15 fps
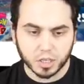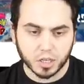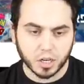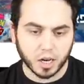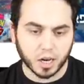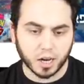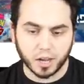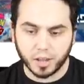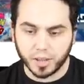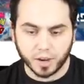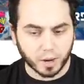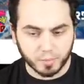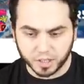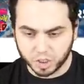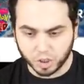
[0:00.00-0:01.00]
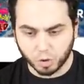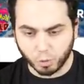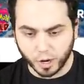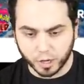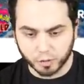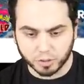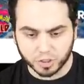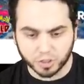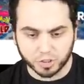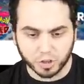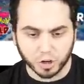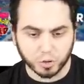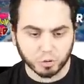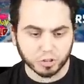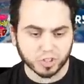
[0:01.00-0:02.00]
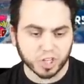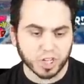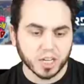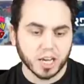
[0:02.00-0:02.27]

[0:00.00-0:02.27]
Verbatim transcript: uh, and I mentioned the White Horse and the Dark Horse.